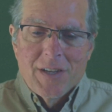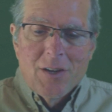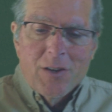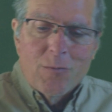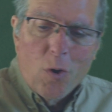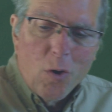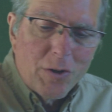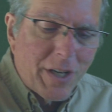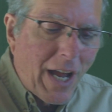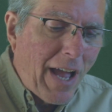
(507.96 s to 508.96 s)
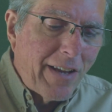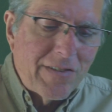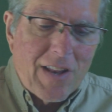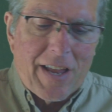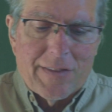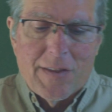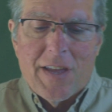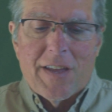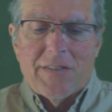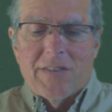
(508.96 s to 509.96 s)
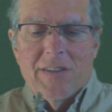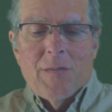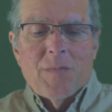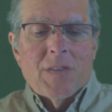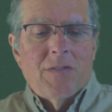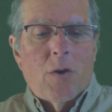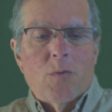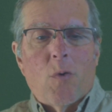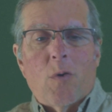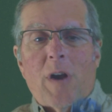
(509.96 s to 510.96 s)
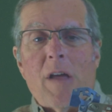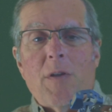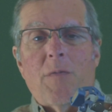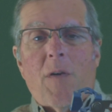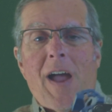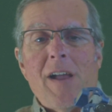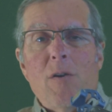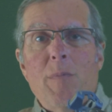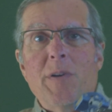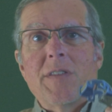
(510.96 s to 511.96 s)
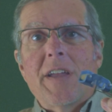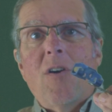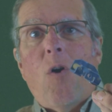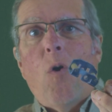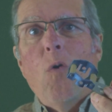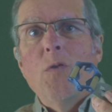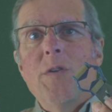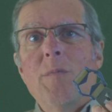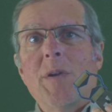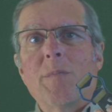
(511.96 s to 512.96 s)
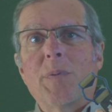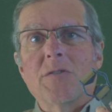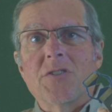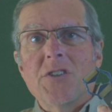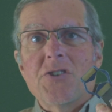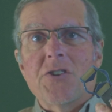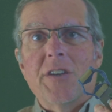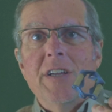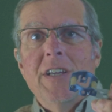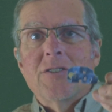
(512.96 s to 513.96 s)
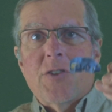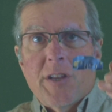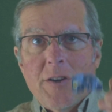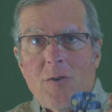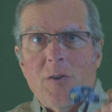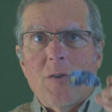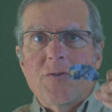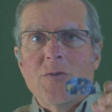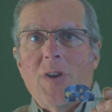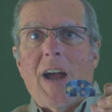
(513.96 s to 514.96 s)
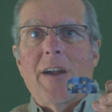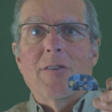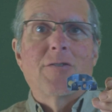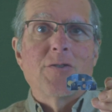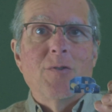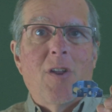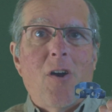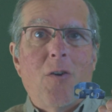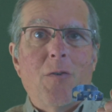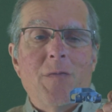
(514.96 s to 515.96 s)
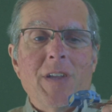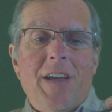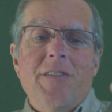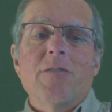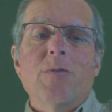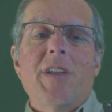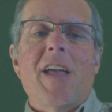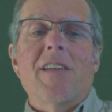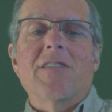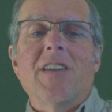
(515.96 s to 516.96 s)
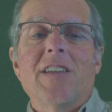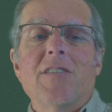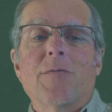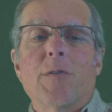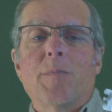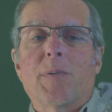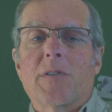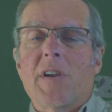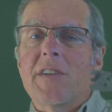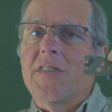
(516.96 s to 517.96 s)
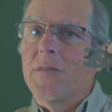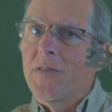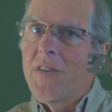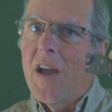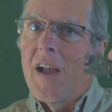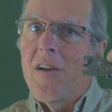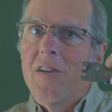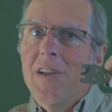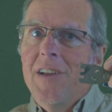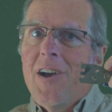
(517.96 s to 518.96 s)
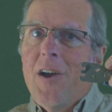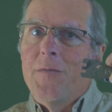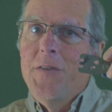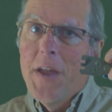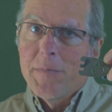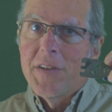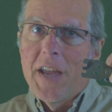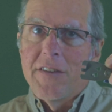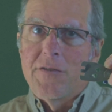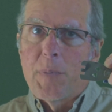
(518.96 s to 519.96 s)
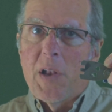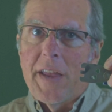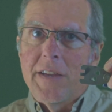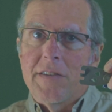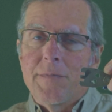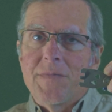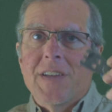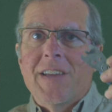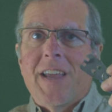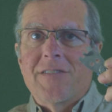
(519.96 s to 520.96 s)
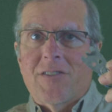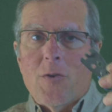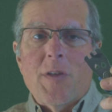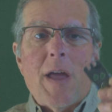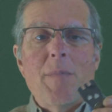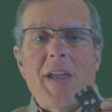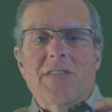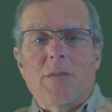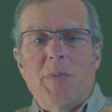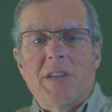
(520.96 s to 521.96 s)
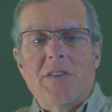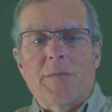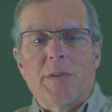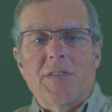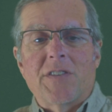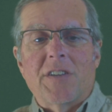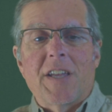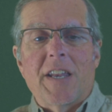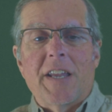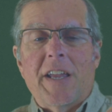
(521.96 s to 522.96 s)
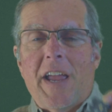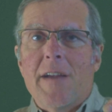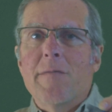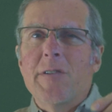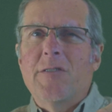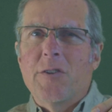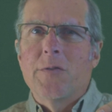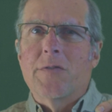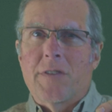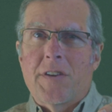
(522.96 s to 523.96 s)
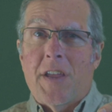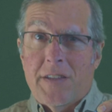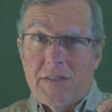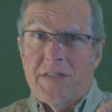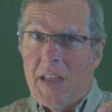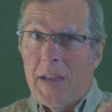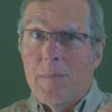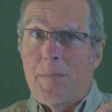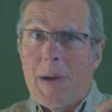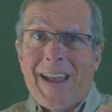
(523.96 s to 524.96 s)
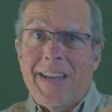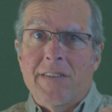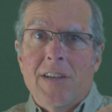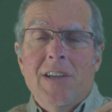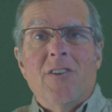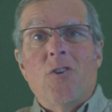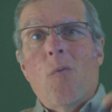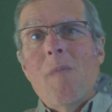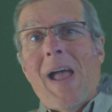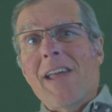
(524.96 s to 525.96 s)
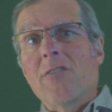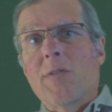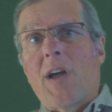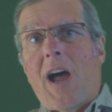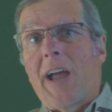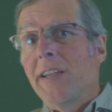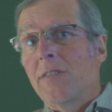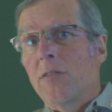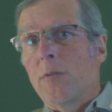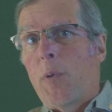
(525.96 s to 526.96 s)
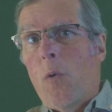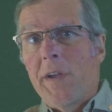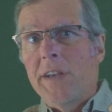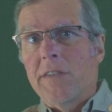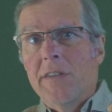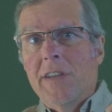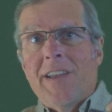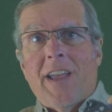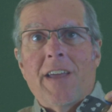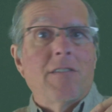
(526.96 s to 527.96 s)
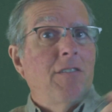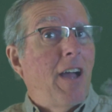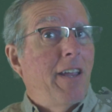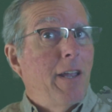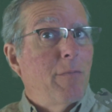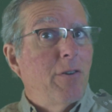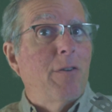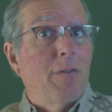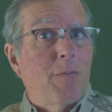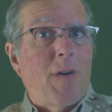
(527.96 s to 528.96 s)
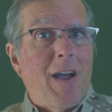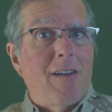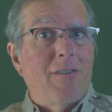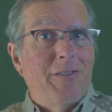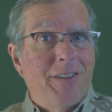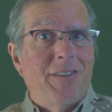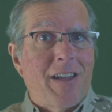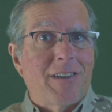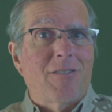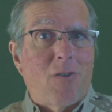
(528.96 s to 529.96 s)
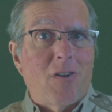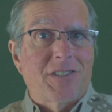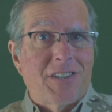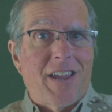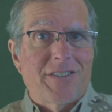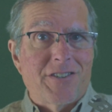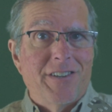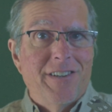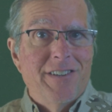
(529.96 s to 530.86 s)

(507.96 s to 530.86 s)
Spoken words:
Roller guides like this don't go around the file, but they hold them in position so they don't go too high or too low. And this one has a different progressive style of depth gauge plate. And so that makes a big difference in getting every tooth to take the same bite, no matter the height of the point and the diameter of the file in that cross section.